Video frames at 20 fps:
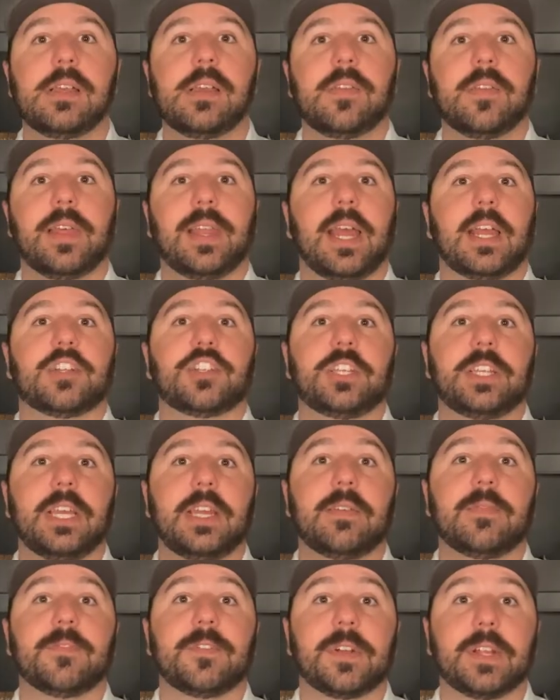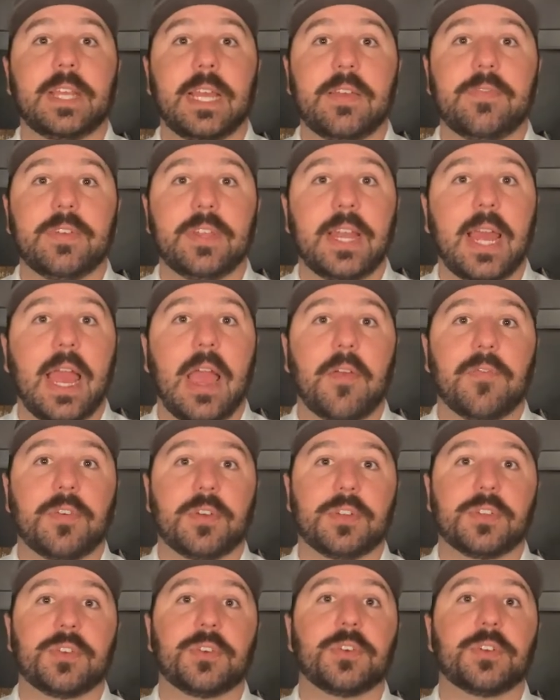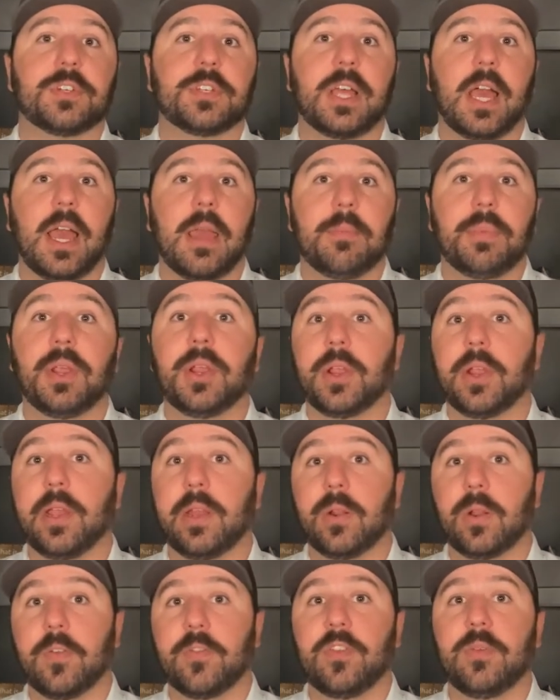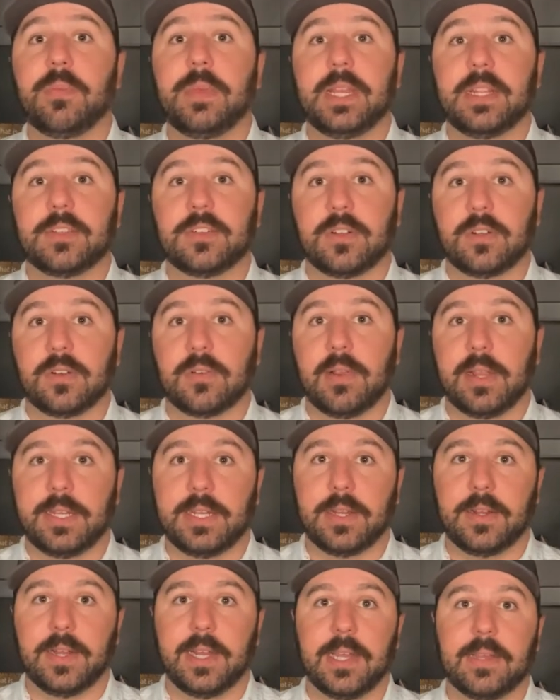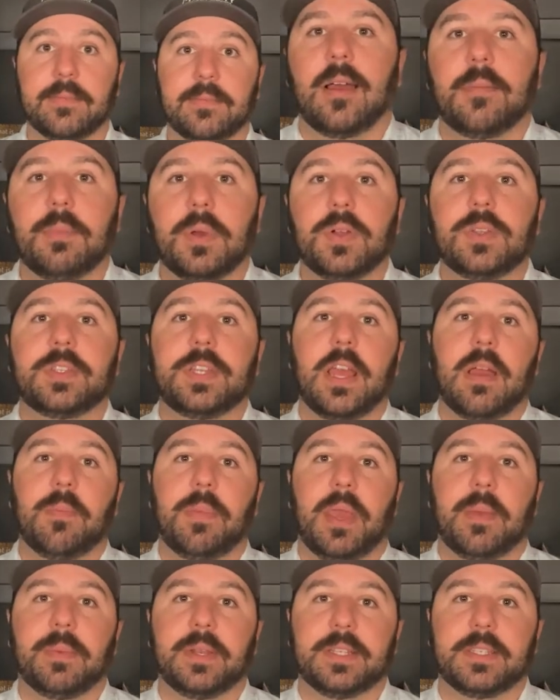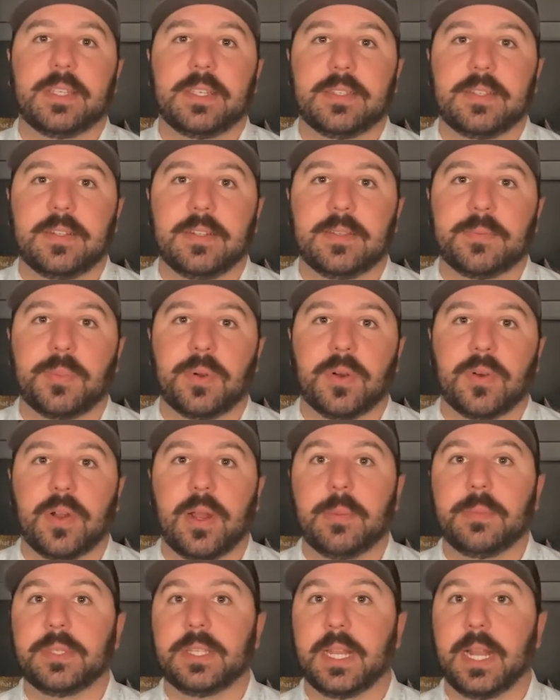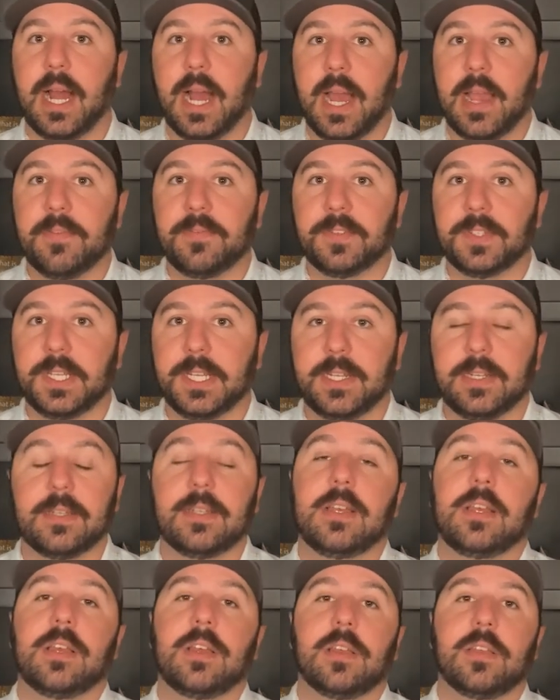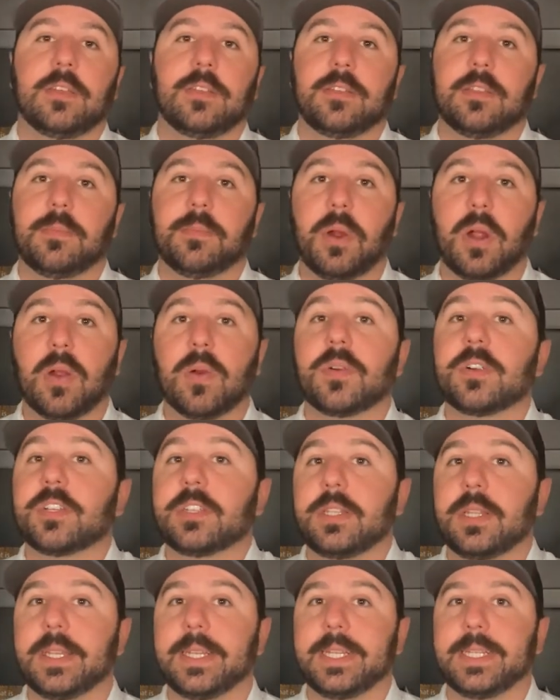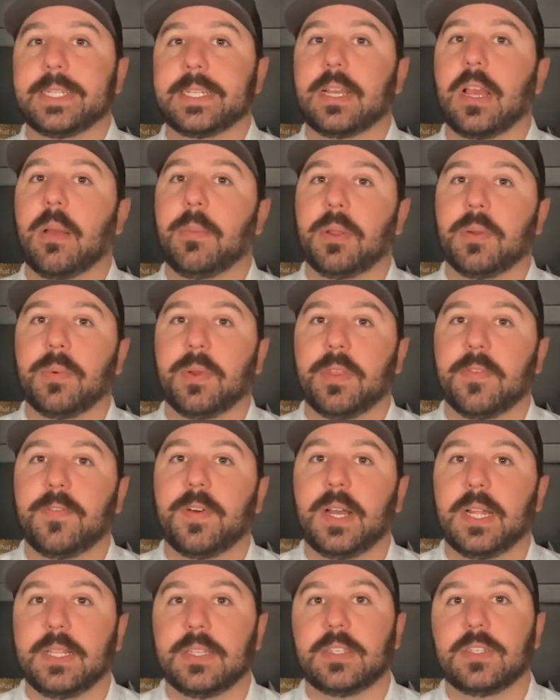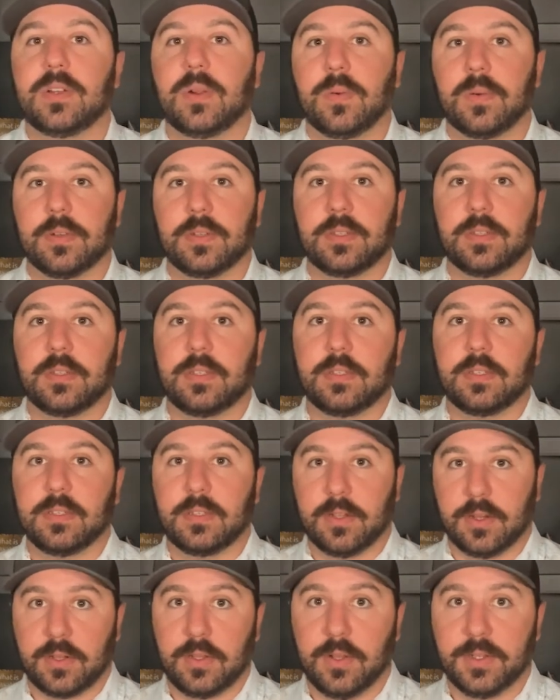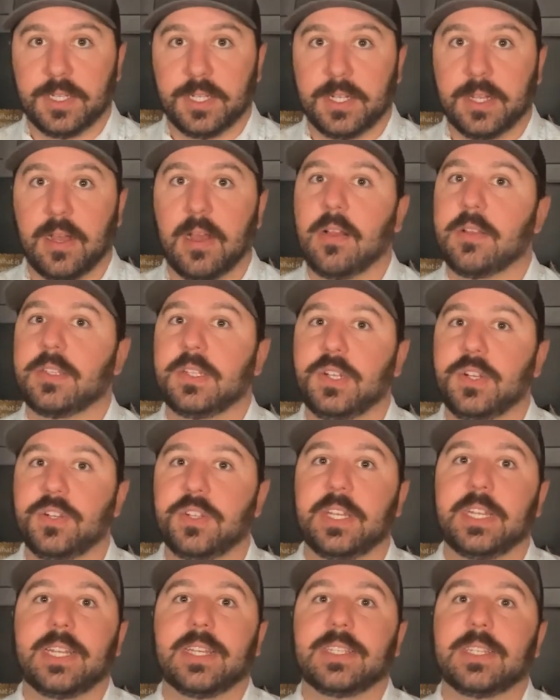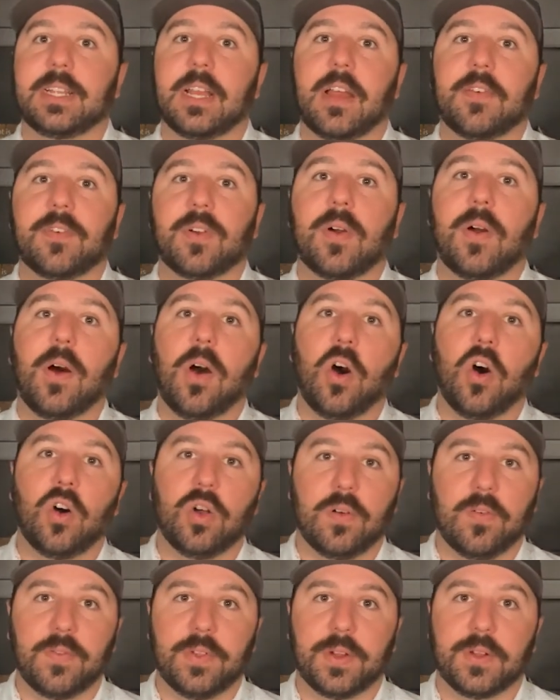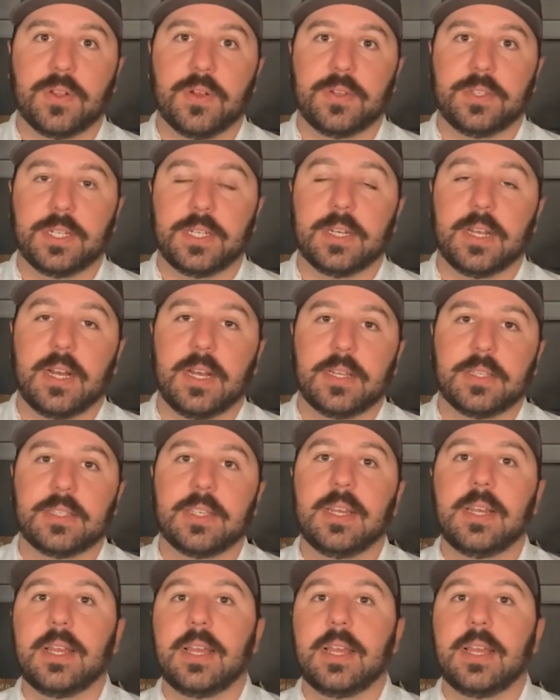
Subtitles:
that actually get forgiven after a certain time period or if you meet certain criteria. On most down payment assistance programs that I've seen, the borrower still needs to come in with funds towards their closing costs. Usually it doesn't cover all of their closing costs.